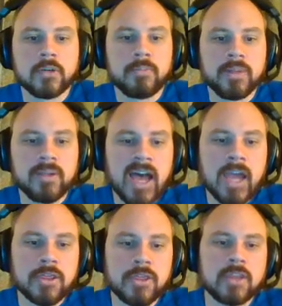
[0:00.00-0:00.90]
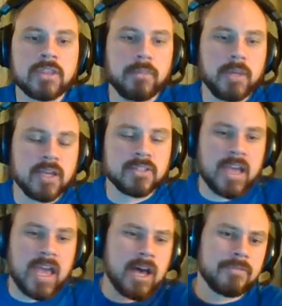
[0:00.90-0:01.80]
but I think that because I
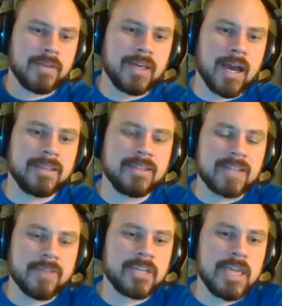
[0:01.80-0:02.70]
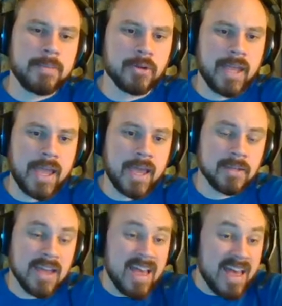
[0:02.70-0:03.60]
have a Kindly Tavern Keeper in hand,